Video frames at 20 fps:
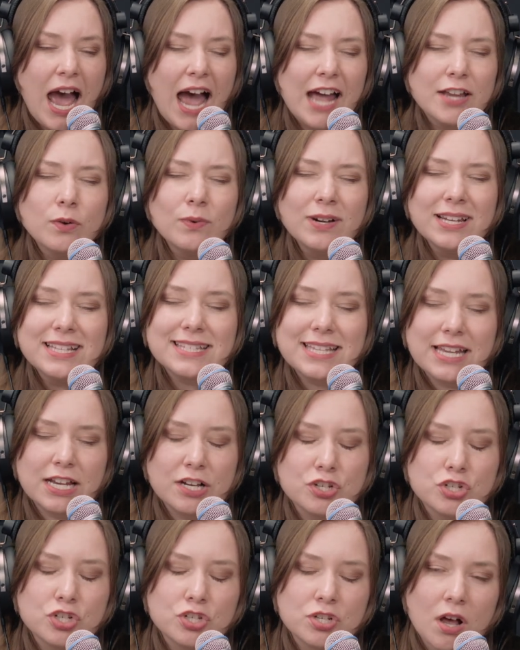don't want to say
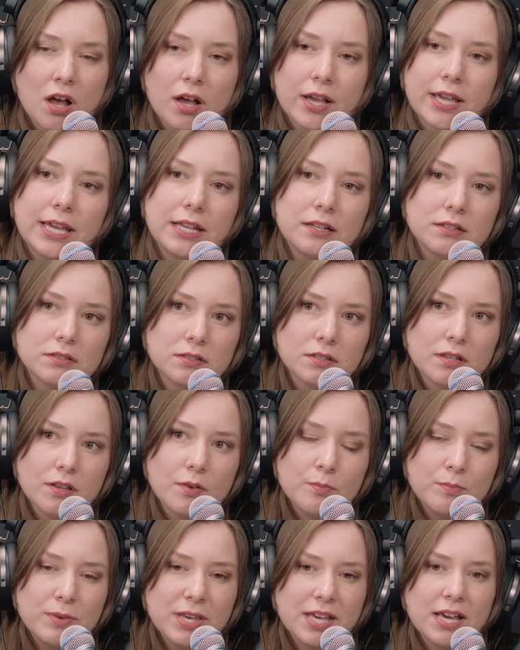it's shocking
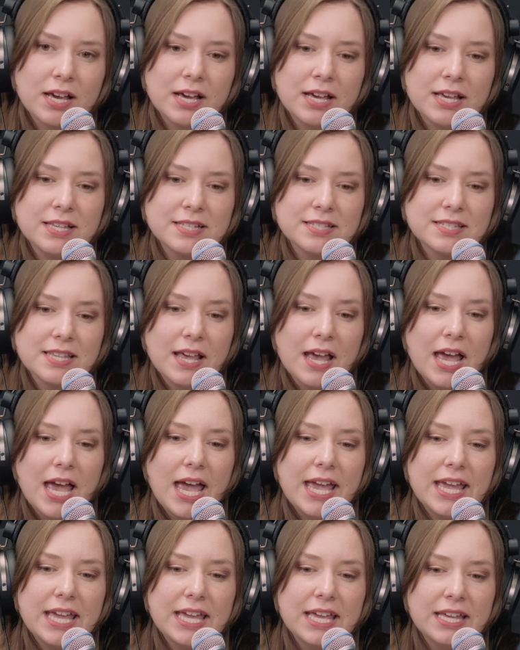because
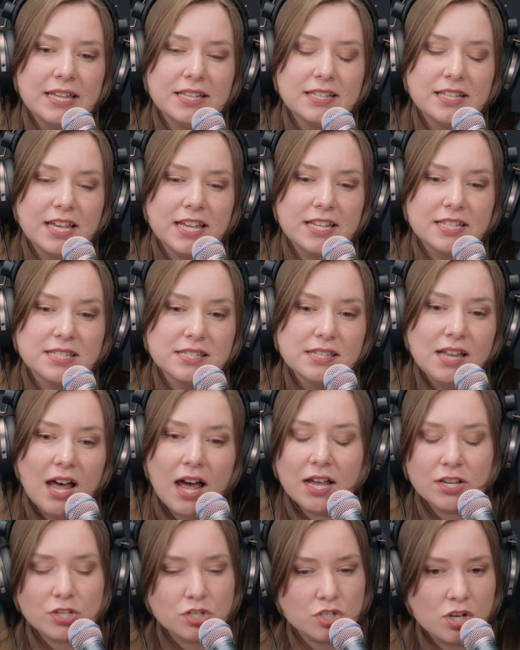it's
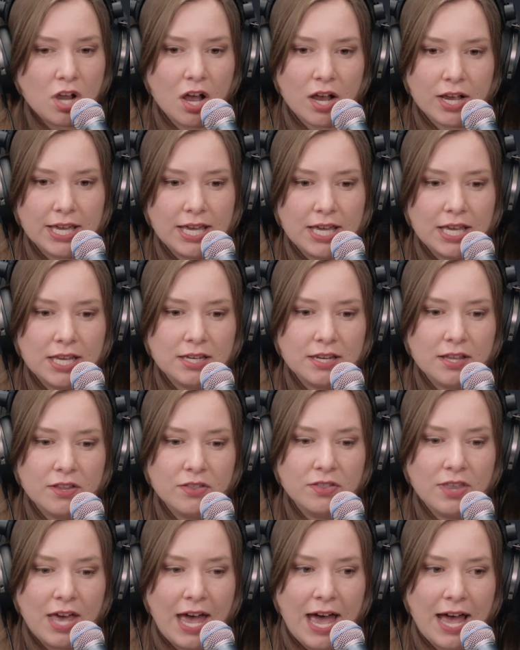not shocking
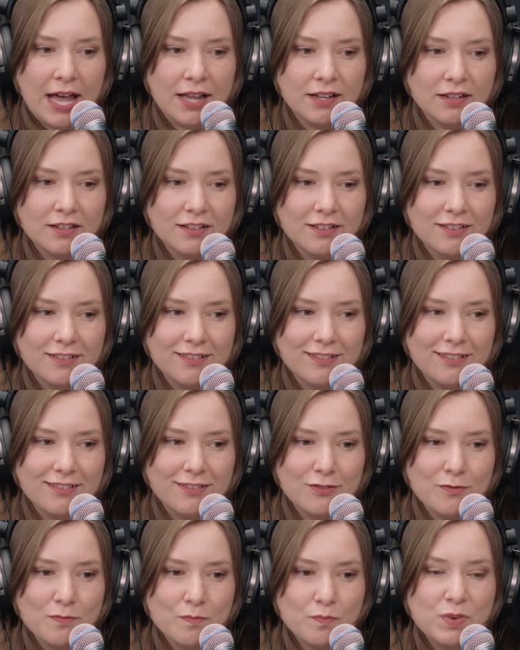that
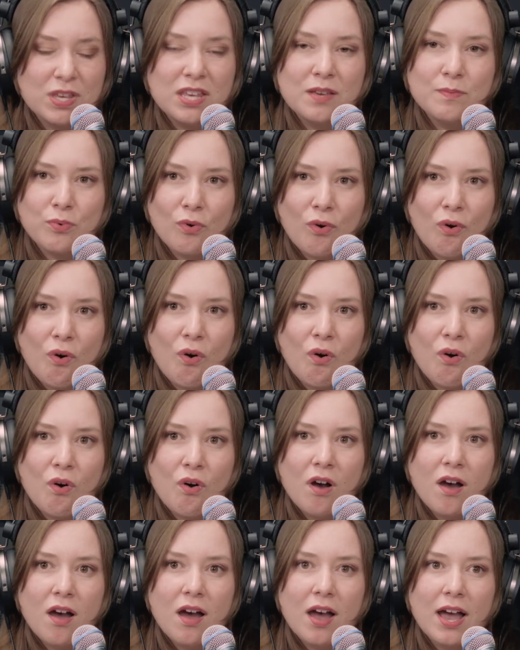
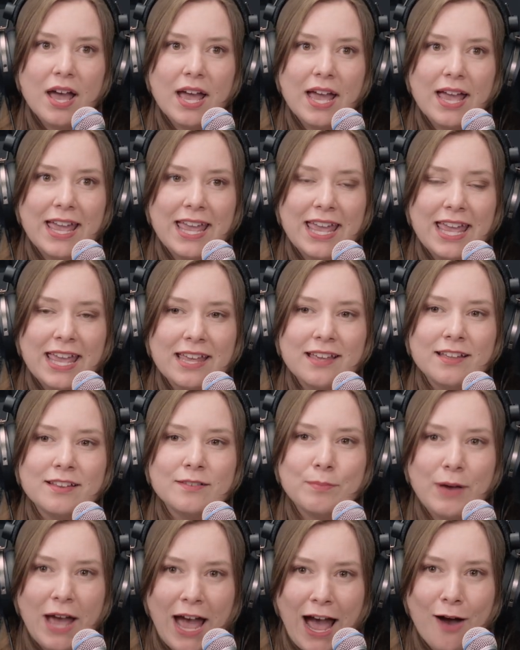people
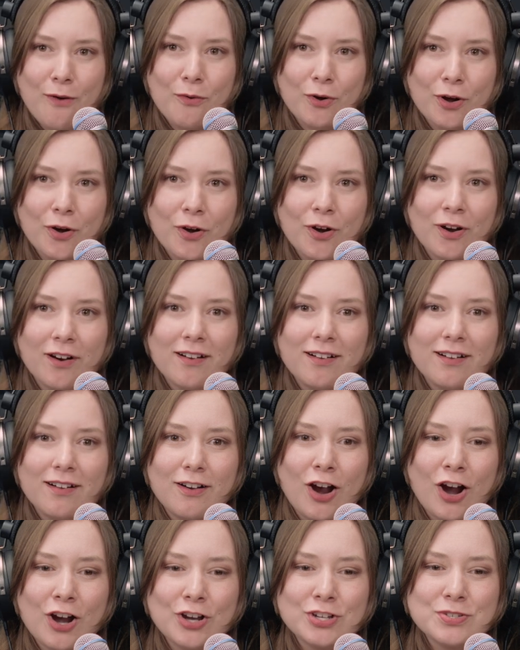in power
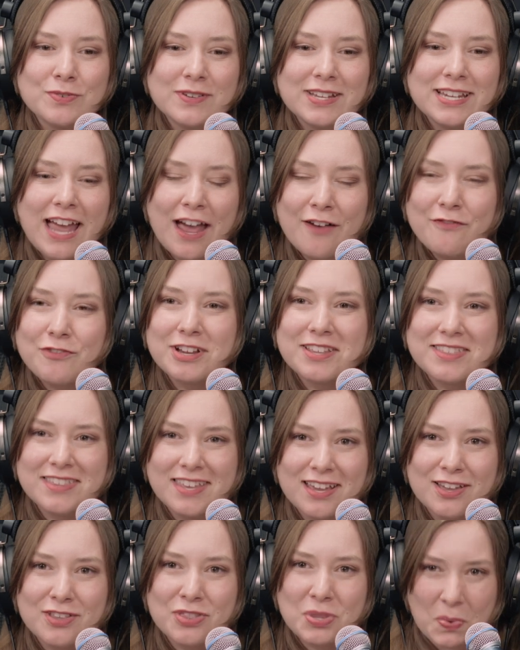are doing
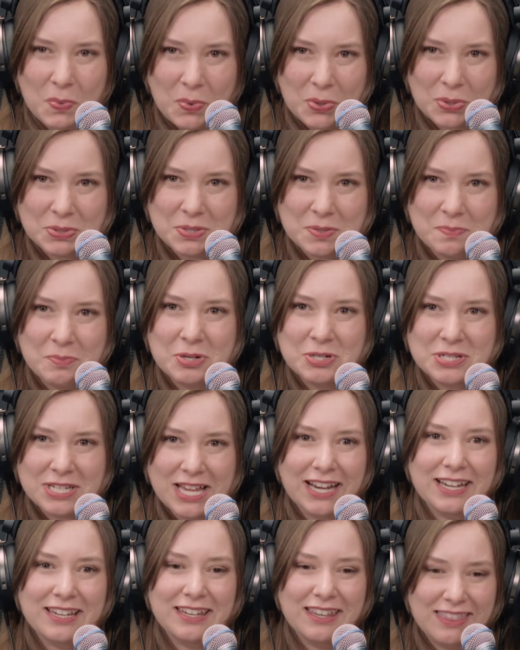everything in the world to
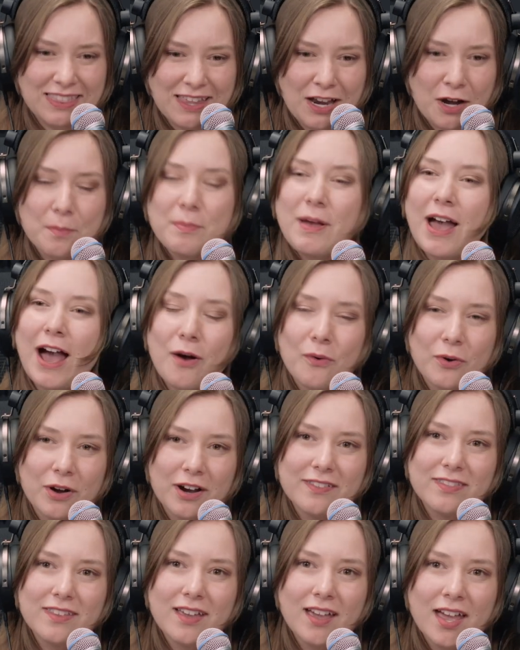protect their
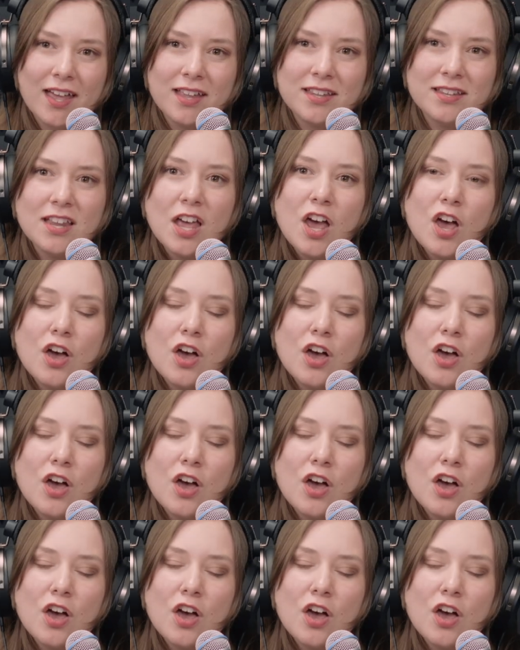power, and